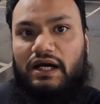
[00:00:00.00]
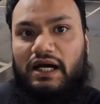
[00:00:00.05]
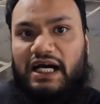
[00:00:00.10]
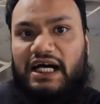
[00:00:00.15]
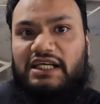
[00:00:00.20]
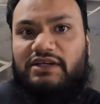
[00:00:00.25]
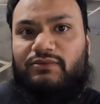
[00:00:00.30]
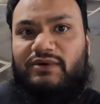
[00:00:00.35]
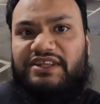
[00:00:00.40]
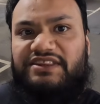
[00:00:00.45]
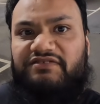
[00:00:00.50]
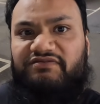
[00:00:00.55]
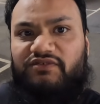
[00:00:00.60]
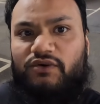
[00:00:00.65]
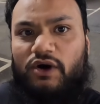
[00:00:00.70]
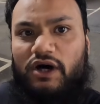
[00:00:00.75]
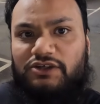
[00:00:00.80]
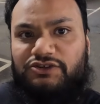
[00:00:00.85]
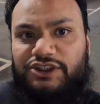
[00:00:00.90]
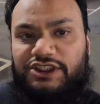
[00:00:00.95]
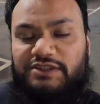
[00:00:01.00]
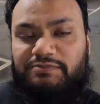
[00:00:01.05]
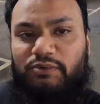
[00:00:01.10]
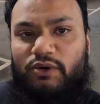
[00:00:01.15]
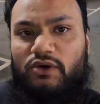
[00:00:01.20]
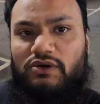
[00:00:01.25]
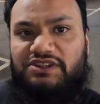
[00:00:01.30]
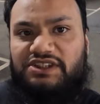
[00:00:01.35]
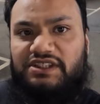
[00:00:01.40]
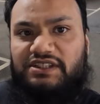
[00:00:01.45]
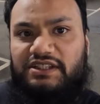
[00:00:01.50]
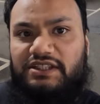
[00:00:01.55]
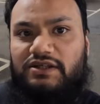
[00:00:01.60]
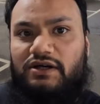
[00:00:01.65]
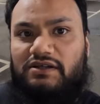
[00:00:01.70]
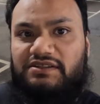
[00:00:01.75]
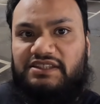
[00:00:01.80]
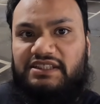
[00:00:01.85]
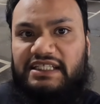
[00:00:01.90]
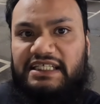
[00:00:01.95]
And with the 400 Sport, you
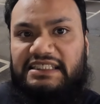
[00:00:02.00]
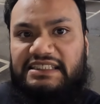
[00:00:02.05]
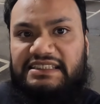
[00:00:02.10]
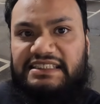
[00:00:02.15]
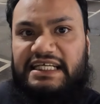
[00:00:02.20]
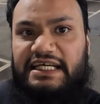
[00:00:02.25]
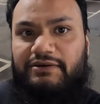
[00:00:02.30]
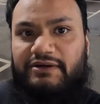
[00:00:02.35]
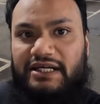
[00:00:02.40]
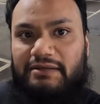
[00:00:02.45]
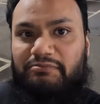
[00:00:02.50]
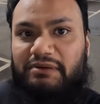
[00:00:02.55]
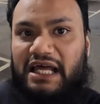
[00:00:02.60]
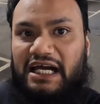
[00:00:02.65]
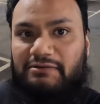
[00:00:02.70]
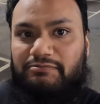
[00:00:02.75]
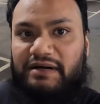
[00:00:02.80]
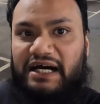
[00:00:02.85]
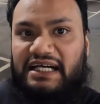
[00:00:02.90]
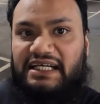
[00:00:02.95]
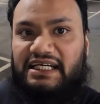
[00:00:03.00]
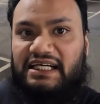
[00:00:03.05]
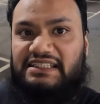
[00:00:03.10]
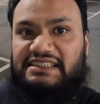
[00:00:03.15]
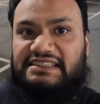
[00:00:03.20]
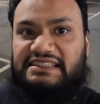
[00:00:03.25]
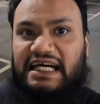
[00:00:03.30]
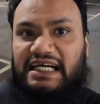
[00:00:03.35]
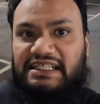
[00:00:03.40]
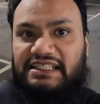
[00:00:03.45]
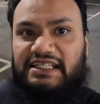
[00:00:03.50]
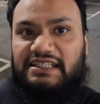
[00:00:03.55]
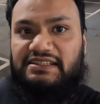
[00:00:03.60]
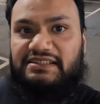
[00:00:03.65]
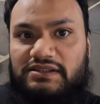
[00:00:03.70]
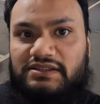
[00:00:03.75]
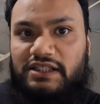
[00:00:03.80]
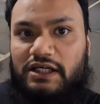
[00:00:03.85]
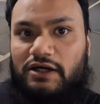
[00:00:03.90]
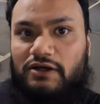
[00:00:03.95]
got interior black pack as standard,
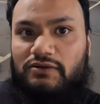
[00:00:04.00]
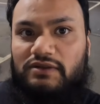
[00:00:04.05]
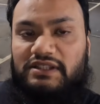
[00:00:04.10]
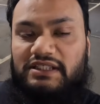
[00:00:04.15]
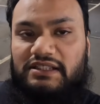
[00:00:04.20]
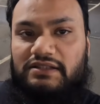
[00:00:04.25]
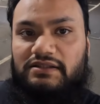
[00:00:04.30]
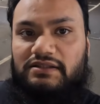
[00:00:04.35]
so